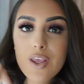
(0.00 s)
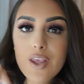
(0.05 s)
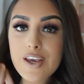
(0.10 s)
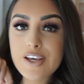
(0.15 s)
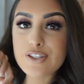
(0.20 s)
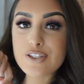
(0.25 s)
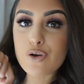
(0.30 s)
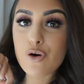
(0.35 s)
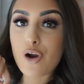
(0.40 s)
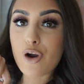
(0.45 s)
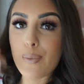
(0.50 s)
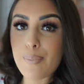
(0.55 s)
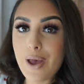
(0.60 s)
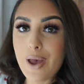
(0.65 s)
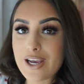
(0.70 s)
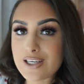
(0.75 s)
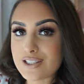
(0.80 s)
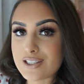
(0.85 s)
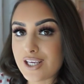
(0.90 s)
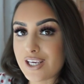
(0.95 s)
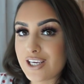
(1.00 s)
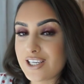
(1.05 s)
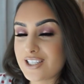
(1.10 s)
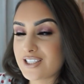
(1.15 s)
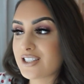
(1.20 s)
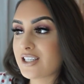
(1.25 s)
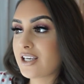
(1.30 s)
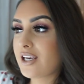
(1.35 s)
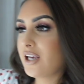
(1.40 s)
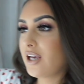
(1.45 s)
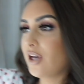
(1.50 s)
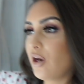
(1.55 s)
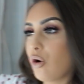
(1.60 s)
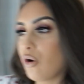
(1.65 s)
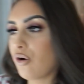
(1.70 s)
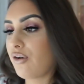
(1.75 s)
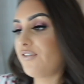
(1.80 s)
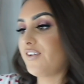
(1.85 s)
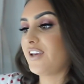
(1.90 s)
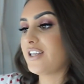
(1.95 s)
he's got to go back to his
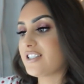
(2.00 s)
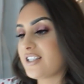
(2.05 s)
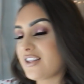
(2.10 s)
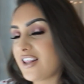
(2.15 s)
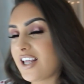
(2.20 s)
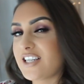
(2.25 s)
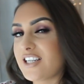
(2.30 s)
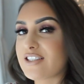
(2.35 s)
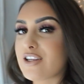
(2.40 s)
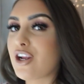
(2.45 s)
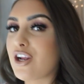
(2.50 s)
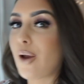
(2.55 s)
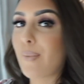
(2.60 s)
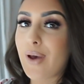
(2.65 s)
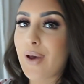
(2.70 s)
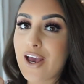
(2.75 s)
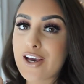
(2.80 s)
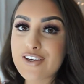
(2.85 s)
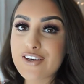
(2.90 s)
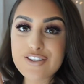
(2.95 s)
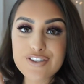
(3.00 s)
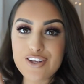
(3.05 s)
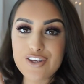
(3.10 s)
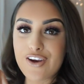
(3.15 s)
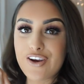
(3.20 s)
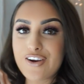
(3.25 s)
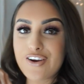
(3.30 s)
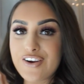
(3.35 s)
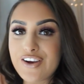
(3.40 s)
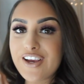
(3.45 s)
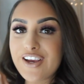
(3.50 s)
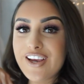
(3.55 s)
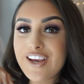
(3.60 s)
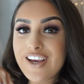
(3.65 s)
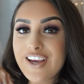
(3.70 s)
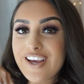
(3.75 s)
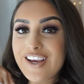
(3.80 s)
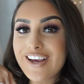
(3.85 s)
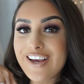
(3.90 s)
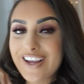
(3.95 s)
office, and then he's gonna come back, so
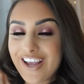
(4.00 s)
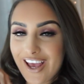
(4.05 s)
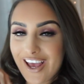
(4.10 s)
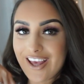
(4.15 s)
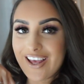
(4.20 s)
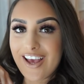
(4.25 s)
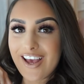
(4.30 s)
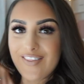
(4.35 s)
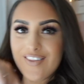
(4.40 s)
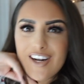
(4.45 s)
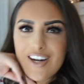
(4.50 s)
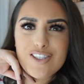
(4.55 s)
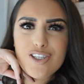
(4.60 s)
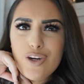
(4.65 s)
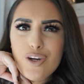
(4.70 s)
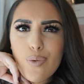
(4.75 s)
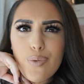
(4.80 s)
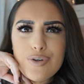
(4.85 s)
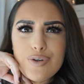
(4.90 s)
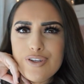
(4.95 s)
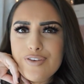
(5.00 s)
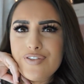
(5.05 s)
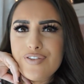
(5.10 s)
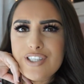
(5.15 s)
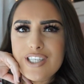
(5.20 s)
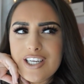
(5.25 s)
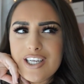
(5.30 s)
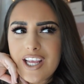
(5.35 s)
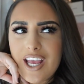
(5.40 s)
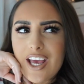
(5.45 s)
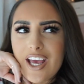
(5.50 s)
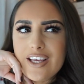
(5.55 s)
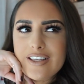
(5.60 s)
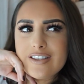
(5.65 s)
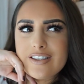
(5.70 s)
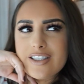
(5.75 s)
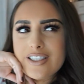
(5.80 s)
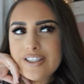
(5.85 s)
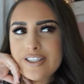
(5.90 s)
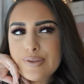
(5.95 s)
yeah. And then I don't know what we're doing for dinner yet,
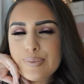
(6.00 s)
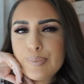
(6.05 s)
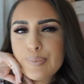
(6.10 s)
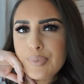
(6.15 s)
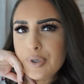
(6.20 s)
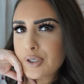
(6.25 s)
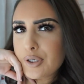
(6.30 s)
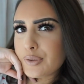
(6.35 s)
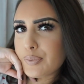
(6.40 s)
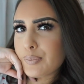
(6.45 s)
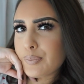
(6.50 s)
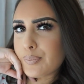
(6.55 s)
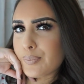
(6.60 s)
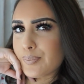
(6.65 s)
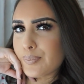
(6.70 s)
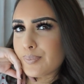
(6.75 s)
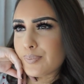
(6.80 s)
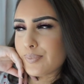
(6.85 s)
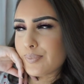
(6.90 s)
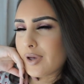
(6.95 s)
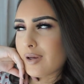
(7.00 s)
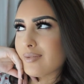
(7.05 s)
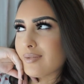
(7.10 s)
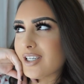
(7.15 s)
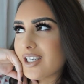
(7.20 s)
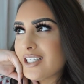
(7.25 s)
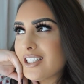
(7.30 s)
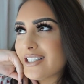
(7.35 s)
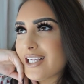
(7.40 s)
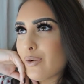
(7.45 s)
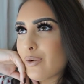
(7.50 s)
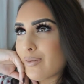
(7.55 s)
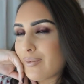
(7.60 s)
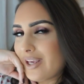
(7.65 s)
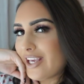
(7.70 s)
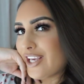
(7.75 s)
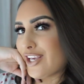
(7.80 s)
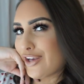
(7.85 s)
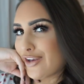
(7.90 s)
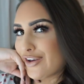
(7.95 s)
but I'm gonna tell him
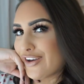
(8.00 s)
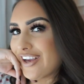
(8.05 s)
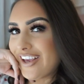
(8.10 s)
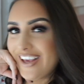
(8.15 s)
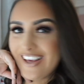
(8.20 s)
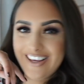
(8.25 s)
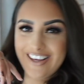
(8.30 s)
he can cook